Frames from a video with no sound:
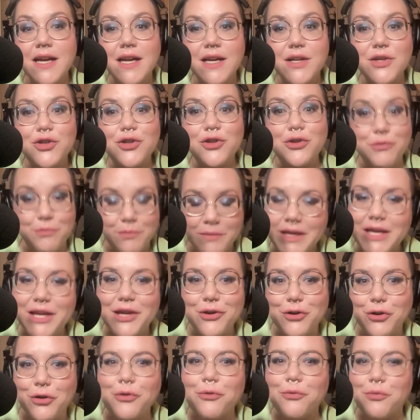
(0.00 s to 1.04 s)
To me,
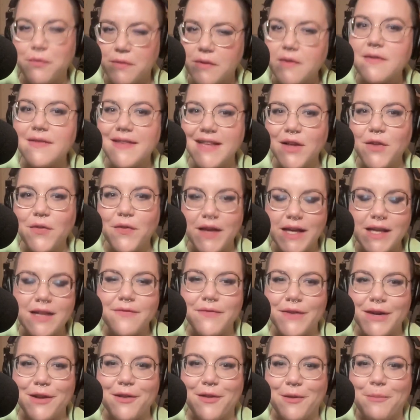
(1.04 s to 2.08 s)
who still thinks of
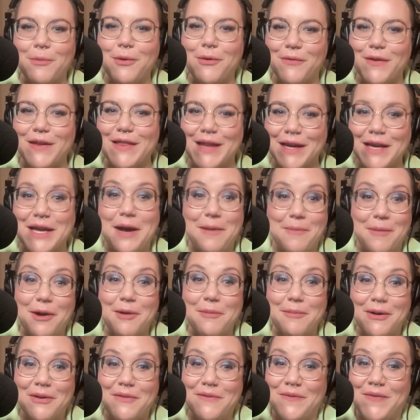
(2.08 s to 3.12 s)
it as a movie that came out
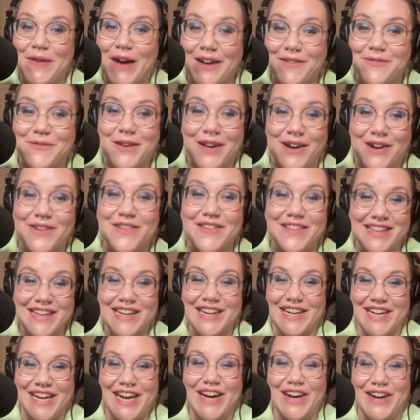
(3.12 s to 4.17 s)
about 5 years
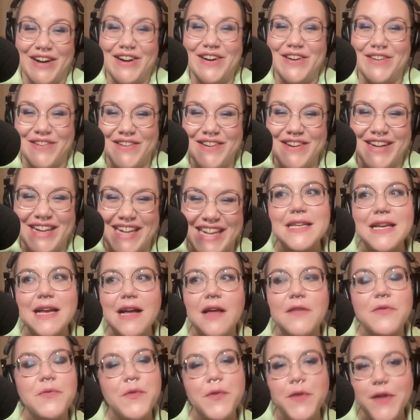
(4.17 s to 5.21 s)
ago. A
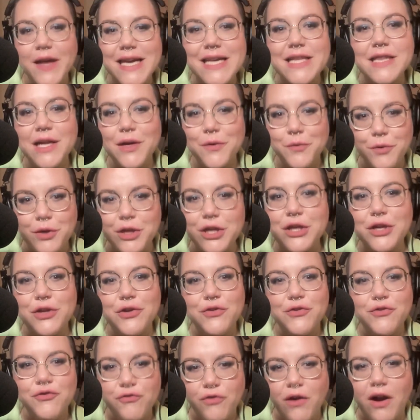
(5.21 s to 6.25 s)
thing that really
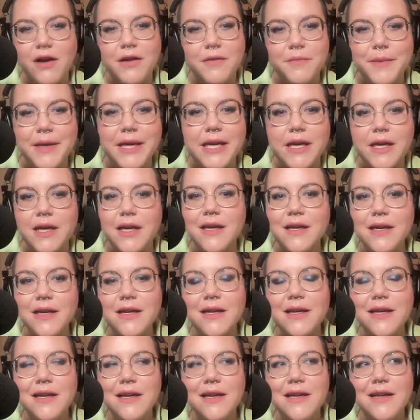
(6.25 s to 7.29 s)
struck me
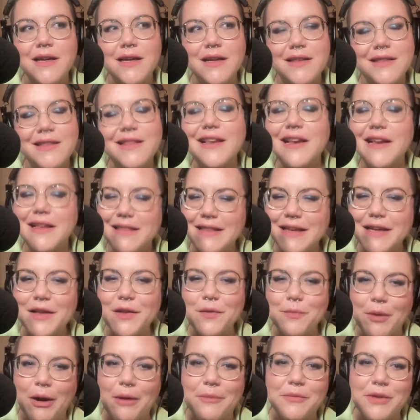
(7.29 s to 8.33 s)
that I think has
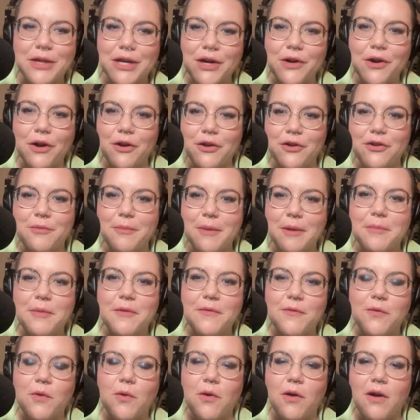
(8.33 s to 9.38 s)
probably occurred to me
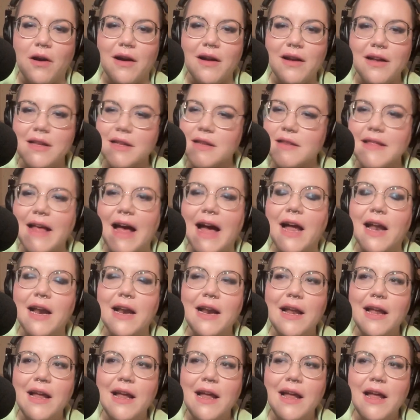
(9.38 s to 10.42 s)
before is that
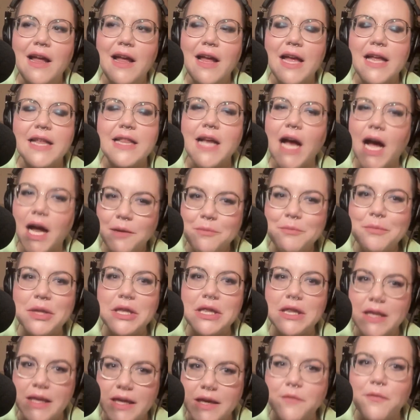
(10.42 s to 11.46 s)
it's
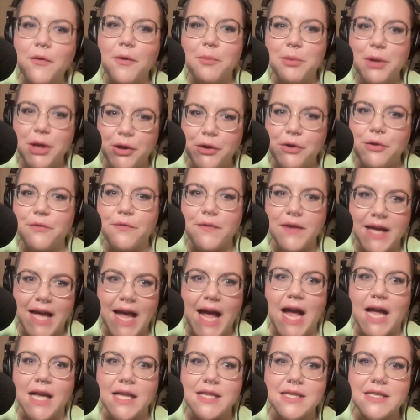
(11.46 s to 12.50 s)
unbelievably goofy
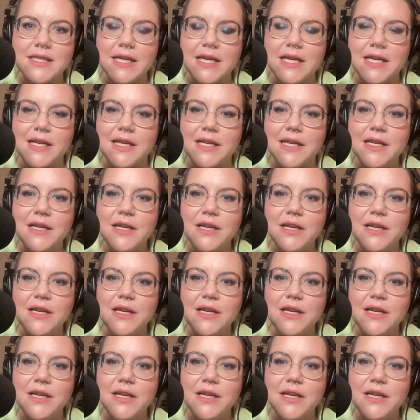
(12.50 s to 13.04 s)
casting